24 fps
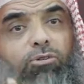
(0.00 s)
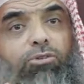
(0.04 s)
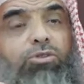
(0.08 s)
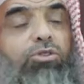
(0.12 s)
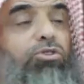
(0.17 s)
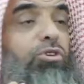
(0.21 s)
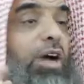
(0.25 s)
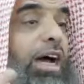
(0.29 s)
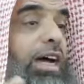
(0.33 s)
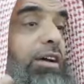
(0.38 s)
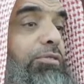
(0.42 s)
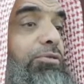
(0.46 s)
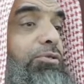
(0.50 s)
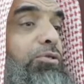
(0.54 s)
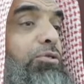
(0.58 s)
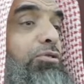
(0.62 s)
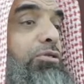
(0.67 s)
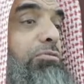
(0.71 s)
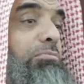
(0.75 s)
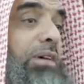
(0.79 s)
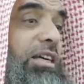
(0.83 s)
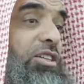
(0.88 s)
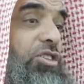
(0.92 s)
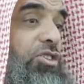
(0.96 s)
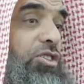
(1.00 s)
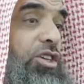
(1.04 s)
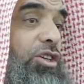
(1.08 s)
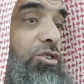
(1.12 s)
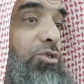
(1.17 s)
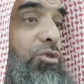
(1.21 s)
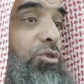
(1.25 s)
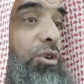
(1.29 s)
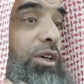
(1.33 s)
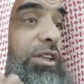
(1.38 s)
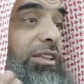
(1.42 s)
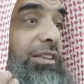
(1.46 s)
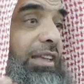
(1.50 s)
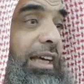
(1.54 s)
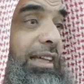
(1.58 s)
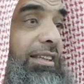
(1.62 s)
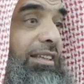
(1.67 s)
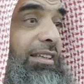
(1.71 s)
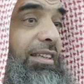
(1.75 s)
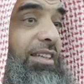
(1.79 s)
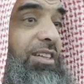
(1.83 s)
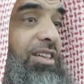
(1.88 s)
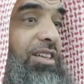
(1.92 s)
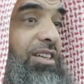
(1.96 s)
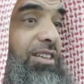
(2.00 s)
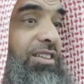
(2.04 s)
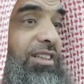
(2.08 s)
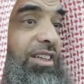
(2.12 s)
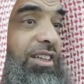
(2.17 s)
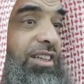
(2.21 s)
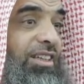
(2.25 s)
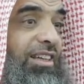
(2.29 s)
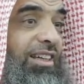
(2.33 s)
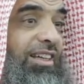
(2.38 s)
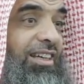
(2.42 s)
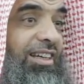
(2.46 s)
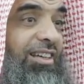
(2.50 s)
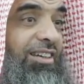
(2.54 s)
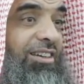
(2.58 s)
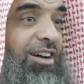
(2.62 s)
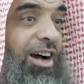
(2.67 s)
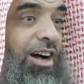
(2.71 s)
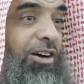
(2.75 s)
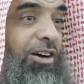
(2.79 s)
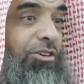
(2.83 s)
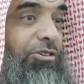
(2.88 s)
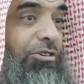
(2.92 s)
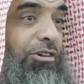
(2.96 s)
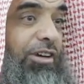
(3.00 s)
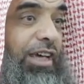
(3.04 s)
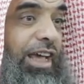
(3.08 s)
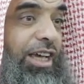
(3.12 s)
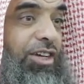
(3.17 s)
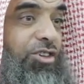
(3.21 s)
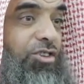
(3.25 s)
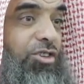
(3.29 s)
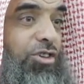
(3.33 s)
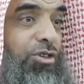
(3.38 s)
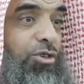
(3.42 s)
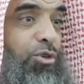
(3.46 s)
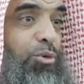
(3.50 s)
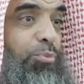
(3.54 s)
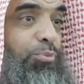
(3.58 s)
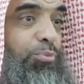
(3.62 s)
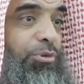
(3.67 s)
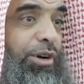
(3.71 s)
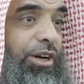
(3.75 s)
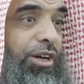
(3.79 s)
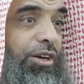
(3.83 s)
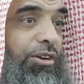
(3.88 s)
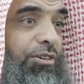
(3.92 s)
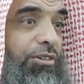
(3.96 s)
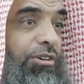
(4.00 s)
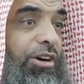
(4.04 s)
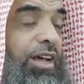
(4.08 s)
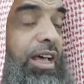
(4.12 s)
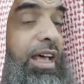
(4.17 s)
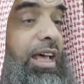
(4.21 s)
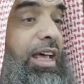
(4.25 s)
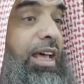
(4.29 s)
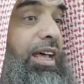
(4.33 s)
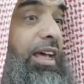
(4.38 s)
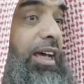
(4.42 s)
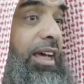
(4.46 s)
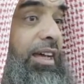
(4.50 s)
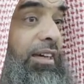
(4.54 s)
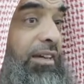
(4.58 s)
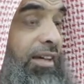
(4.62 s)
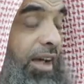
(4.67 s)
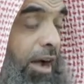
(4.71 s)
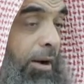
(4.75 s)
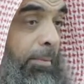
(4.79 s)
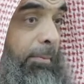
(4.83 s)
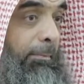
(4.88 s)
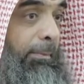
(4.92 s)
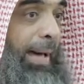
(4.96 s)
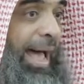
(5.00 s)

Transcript: or drive to the masjid to attend the, the uh, congregational prayer and come